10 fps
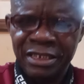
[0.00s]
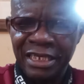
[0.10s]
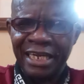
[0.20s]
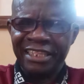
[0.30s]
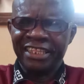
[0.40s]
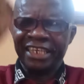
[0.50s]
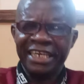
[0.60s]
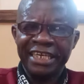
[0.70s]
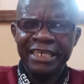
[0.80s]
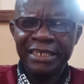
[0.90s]
there are
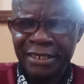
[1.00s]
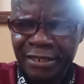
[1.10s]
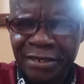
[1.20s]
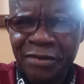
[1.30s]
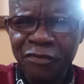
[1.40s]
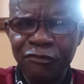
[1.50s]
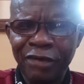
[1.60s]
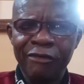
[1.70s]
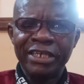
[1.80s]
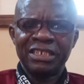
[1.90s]
3
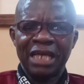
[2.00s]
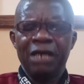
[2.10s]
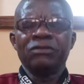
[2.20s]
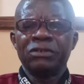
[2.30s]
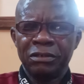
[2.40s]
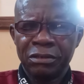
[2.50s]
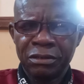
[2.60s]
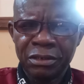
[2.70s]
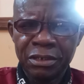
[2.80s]
vowel sounds.